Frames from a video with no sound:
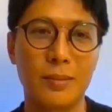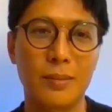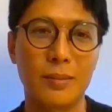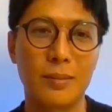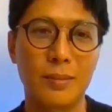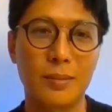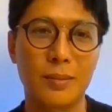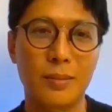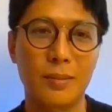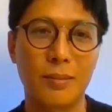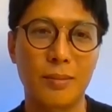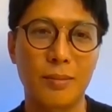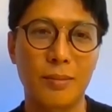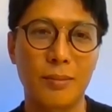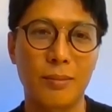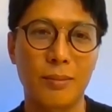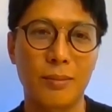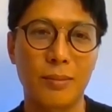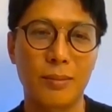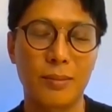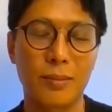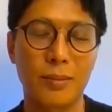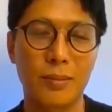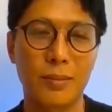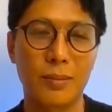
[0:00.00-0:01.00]

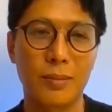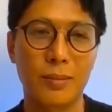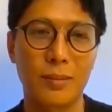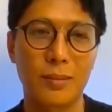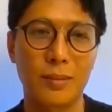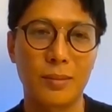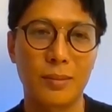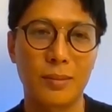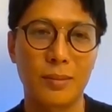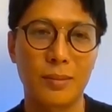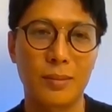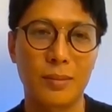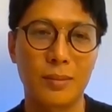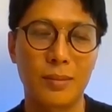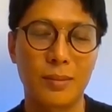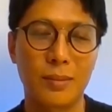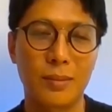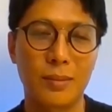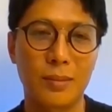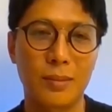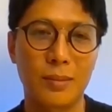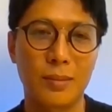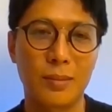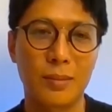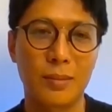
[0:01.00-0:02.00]

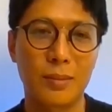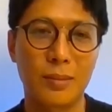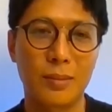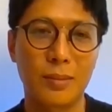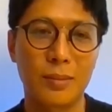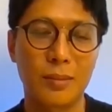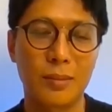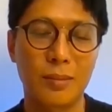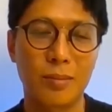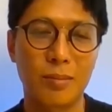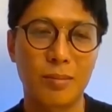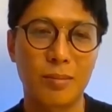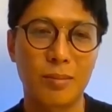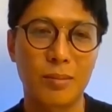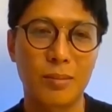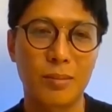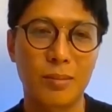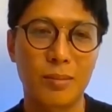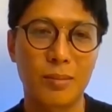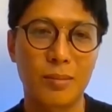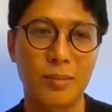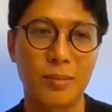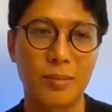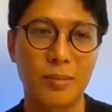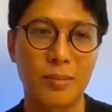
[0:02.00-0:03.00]

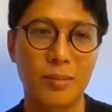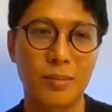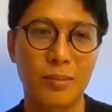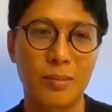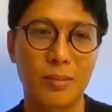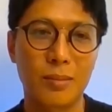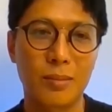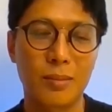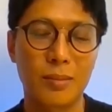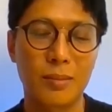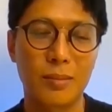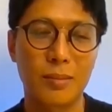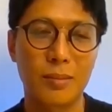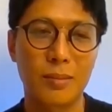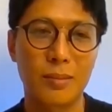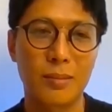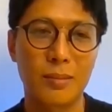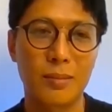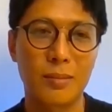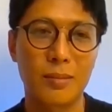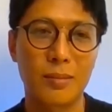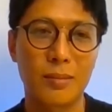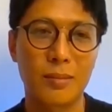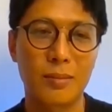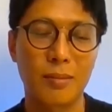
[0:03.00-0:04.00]

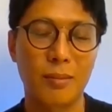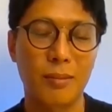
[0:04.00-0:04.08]
This person isn't speaking.